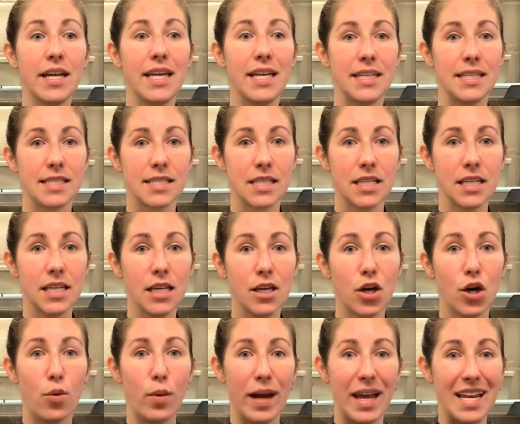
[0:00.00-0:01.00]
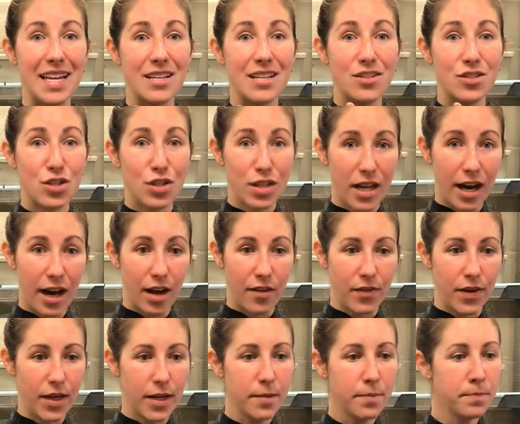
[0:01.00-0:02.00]
easily go into the
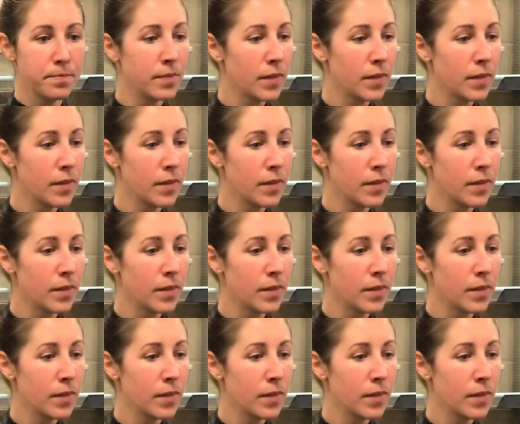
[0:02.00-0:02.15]
oven.